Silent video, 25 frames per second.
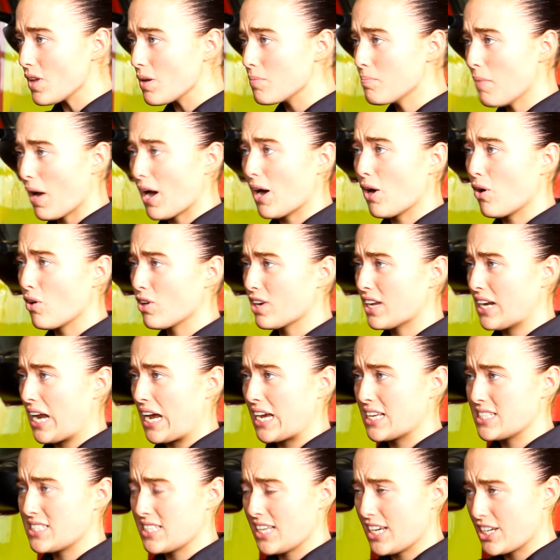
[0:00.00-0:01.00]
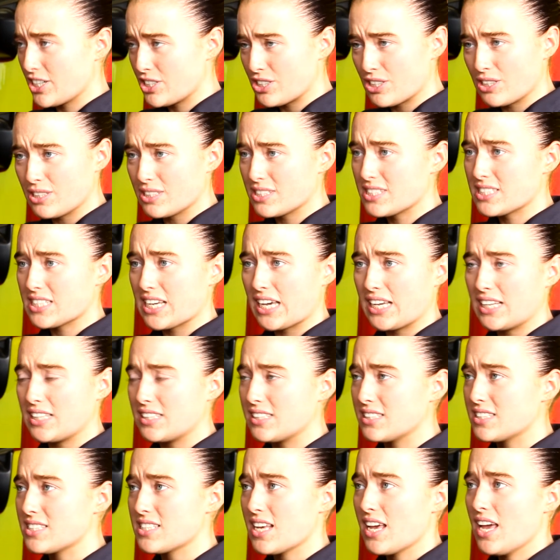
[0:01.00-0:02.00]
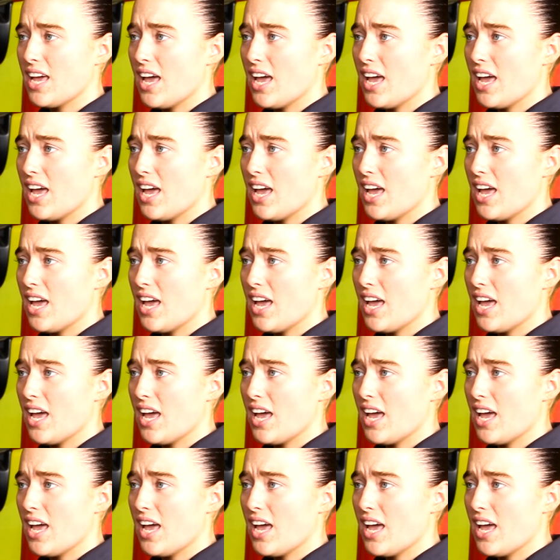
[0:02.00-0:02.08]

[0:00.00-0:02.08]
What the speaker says: My organisational skills,